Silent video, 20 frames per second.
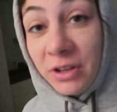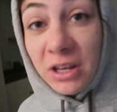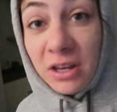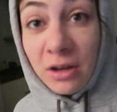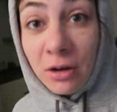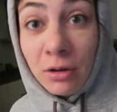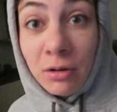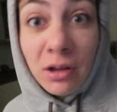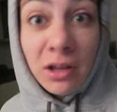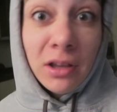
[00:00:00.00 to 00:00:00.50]

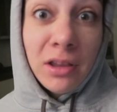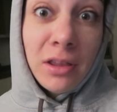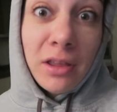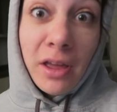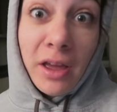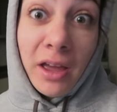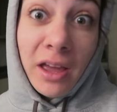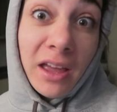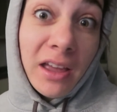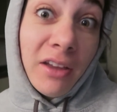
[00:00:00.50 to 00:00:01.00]
video.
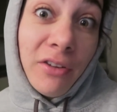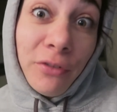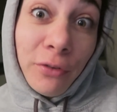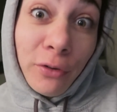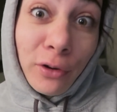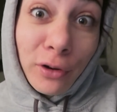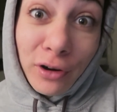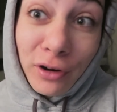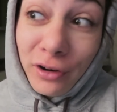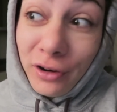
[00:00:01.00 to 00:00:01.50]
Yay
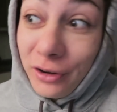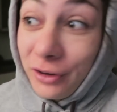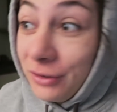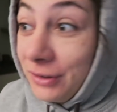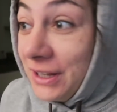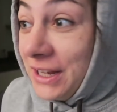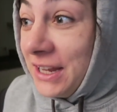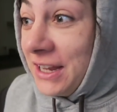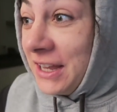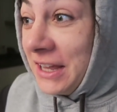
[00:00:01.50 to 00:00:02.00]
for
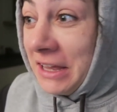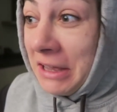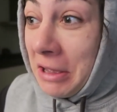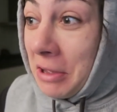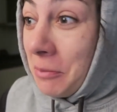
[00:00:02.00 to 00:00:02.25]
early